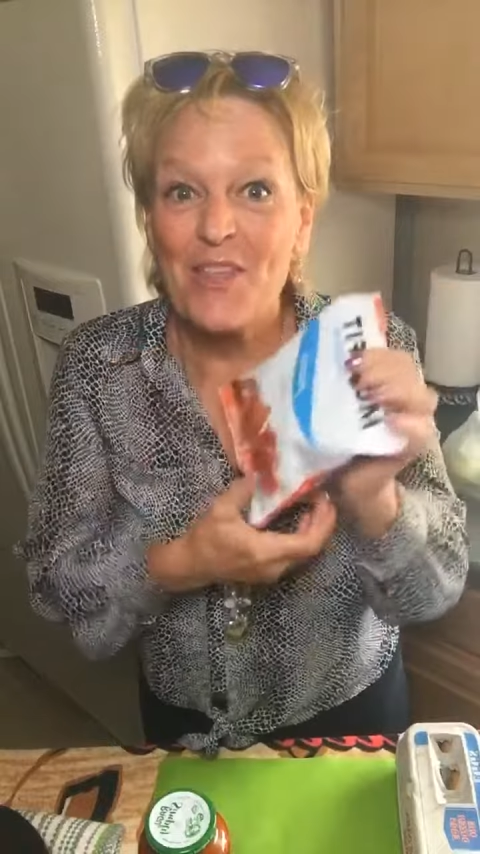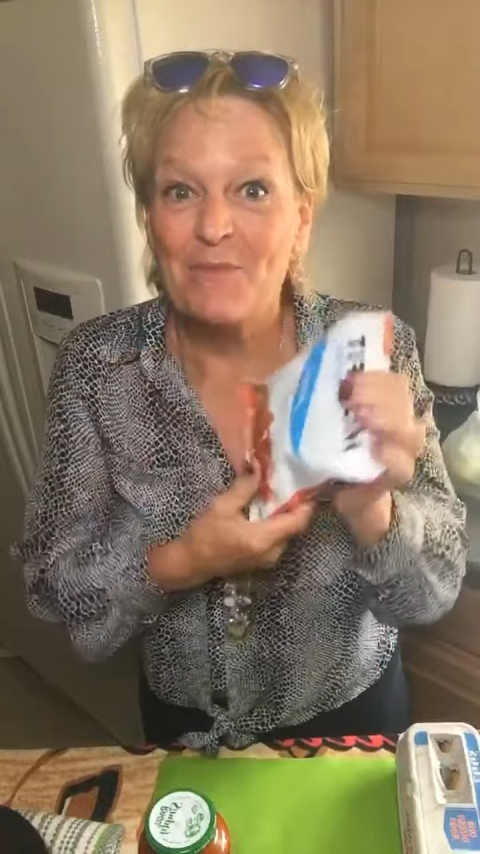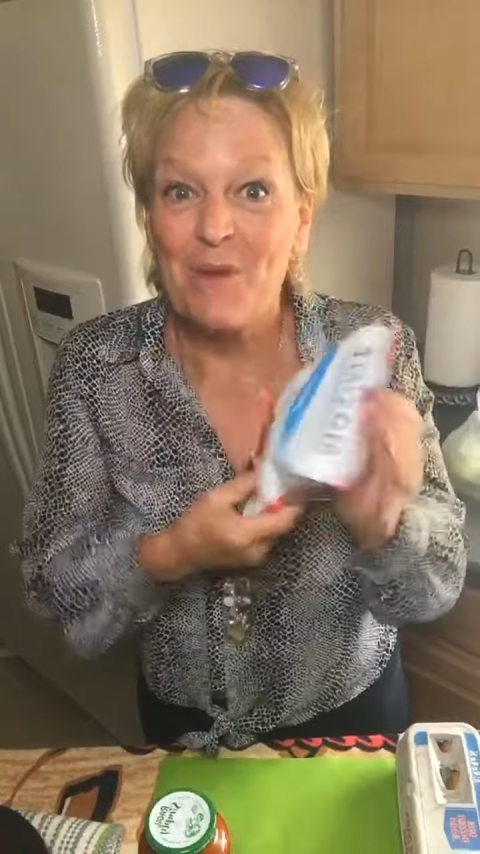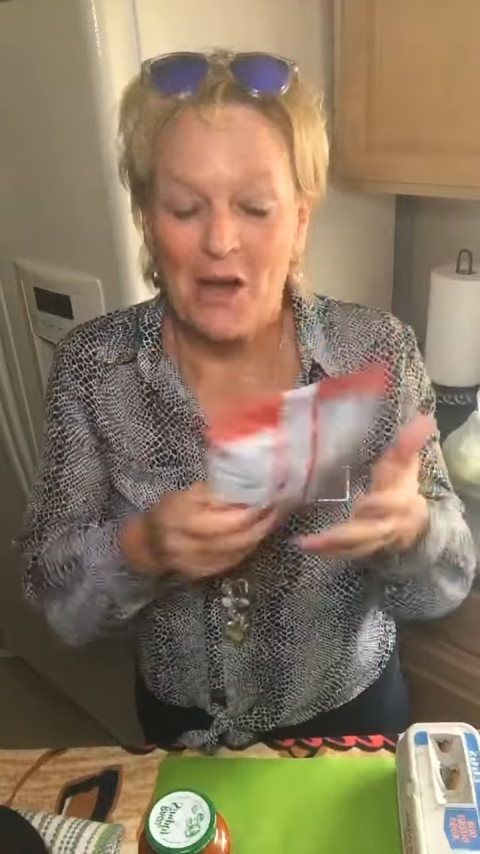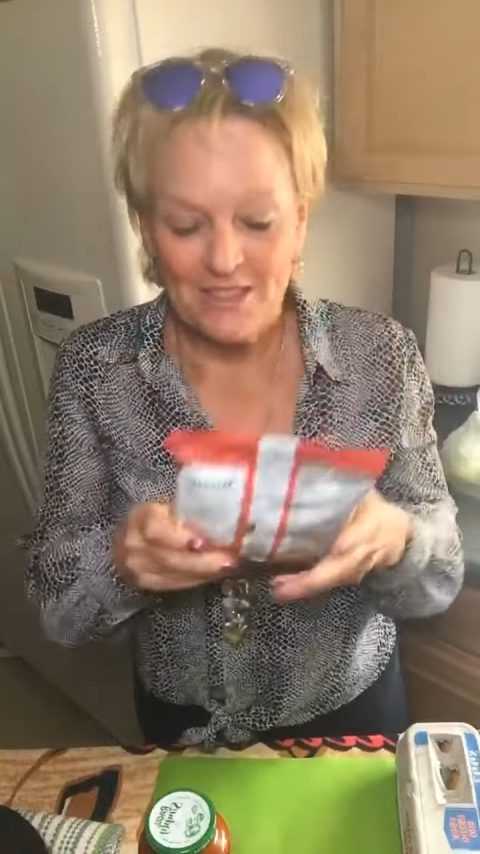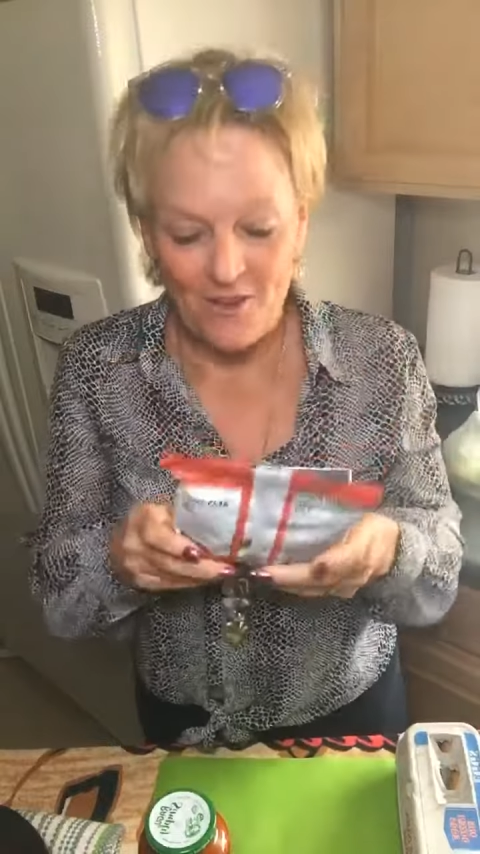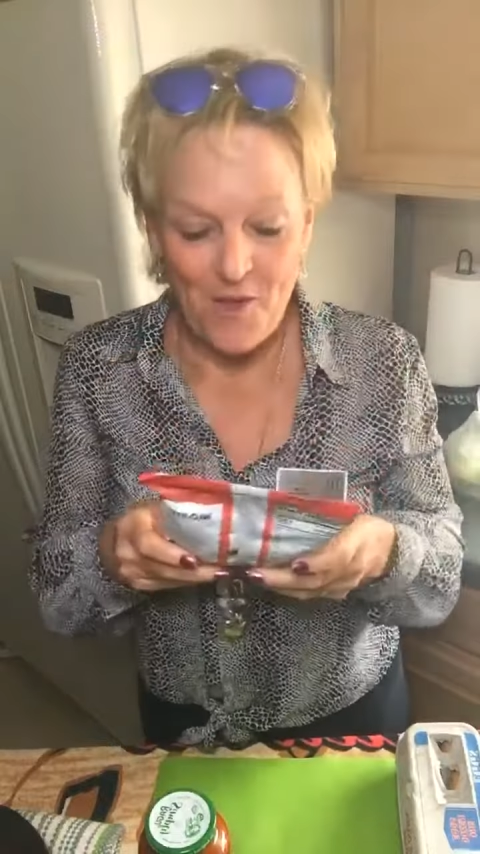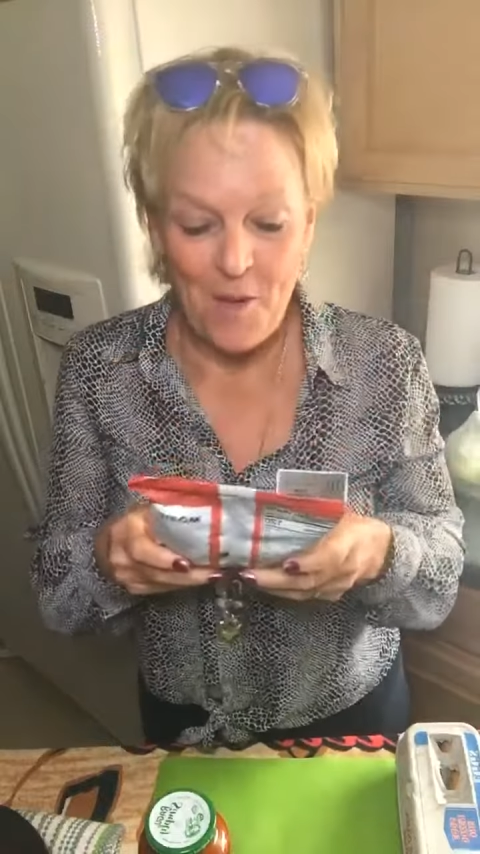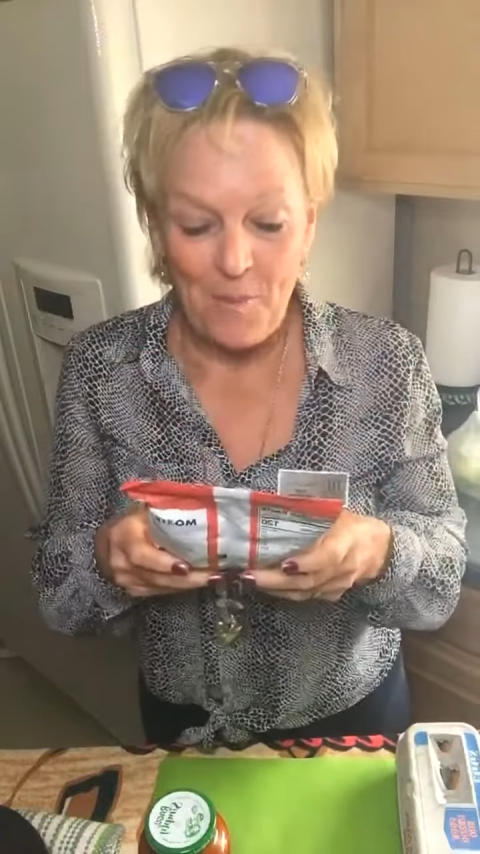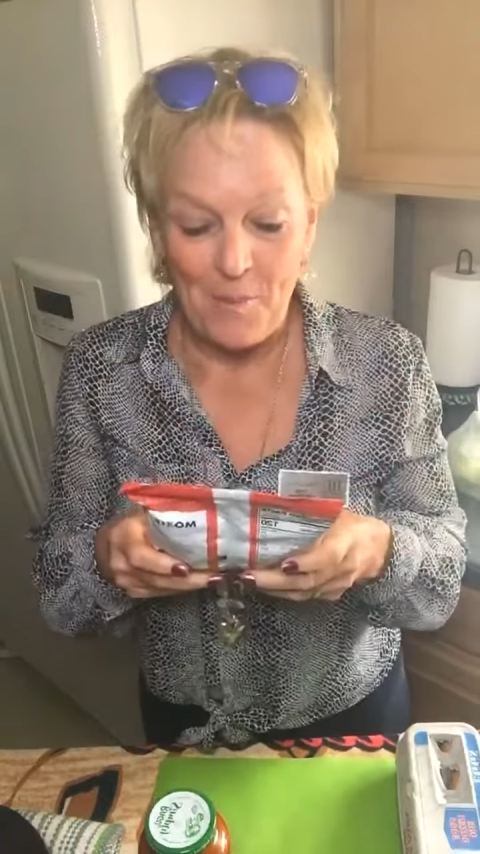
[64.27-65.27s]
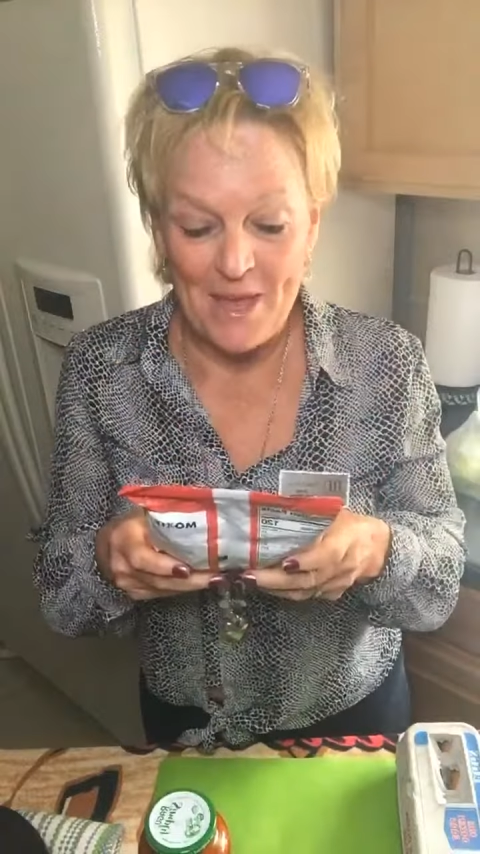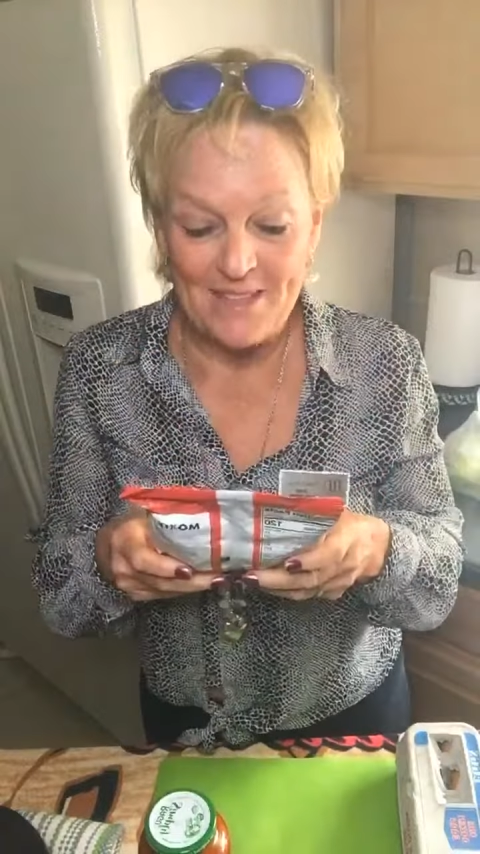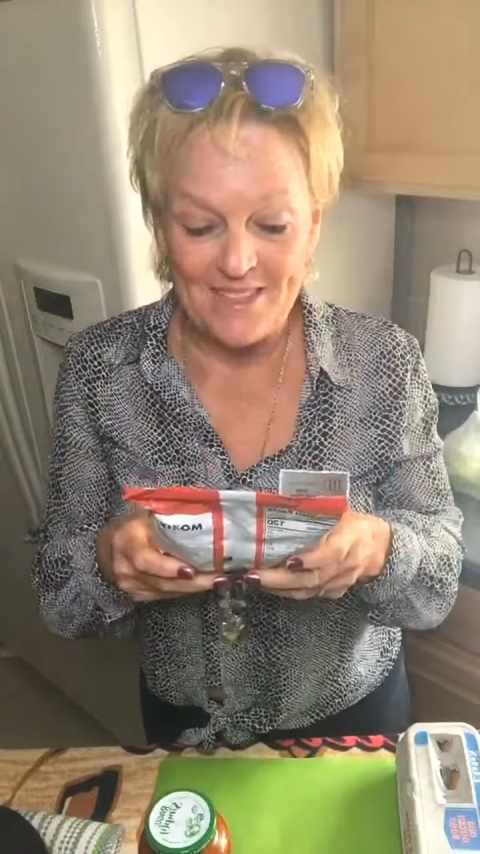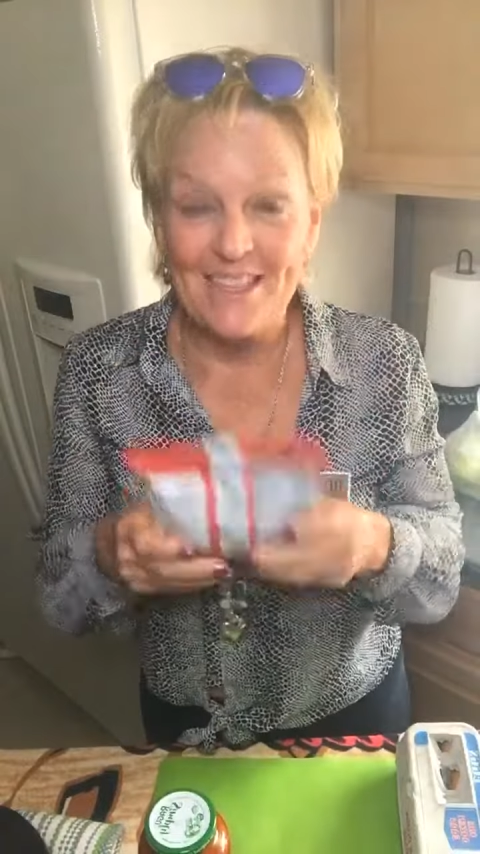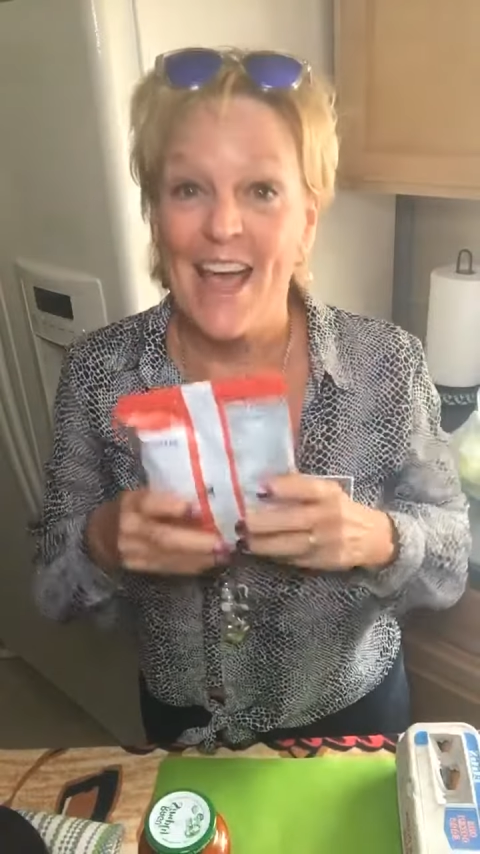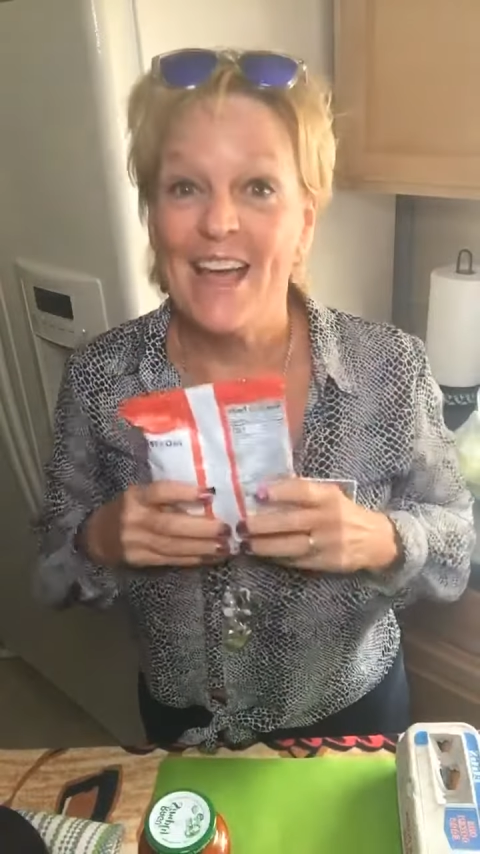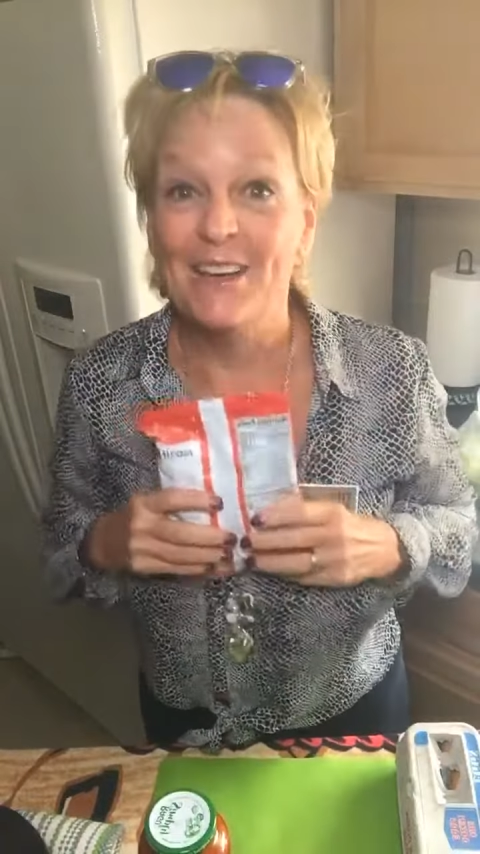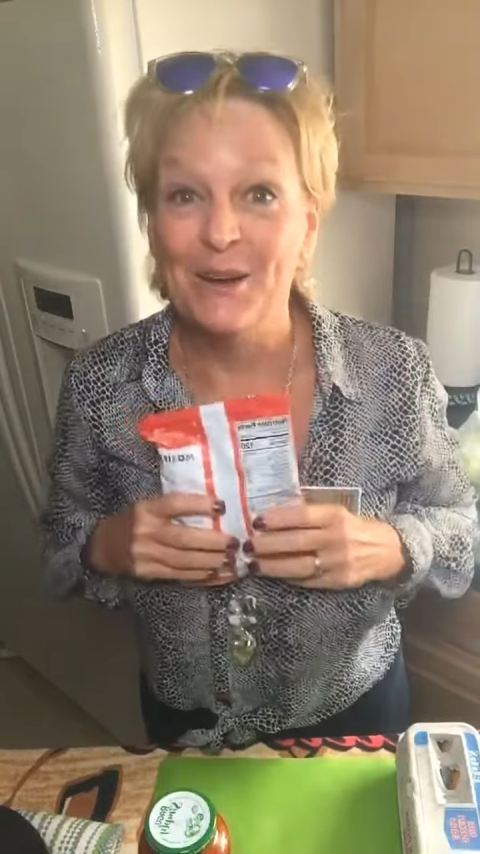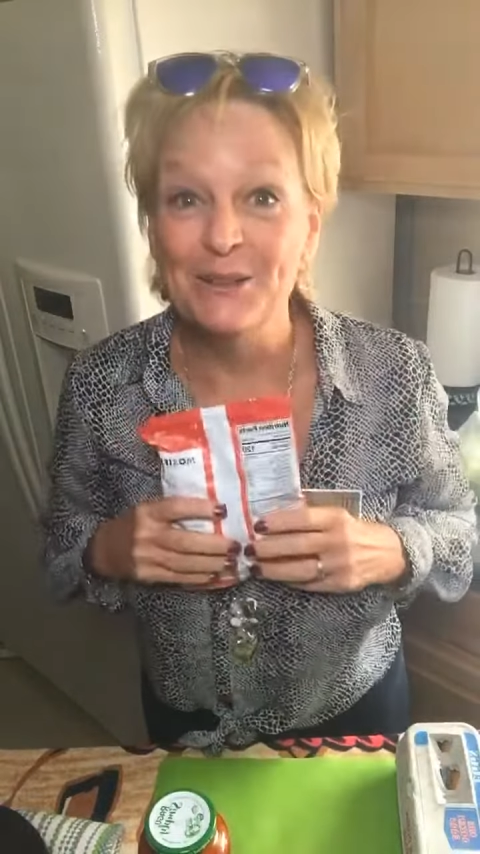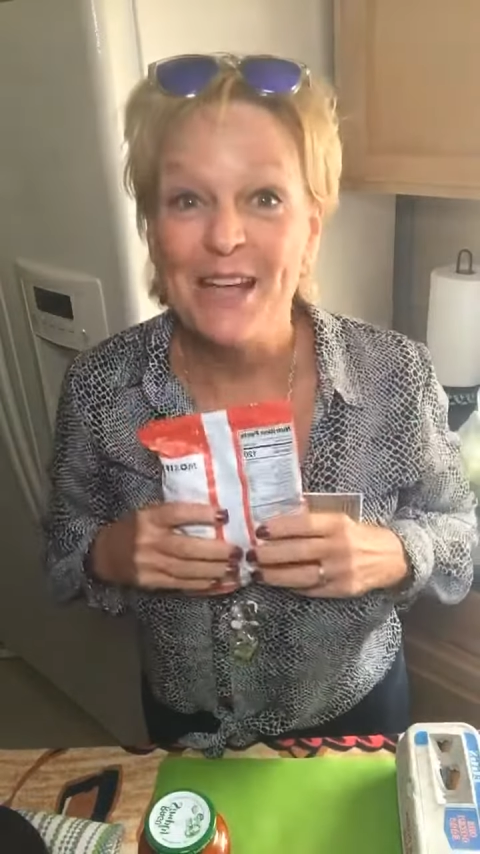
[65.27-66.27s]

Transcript: the Moxie Fit Pizza Tatoes.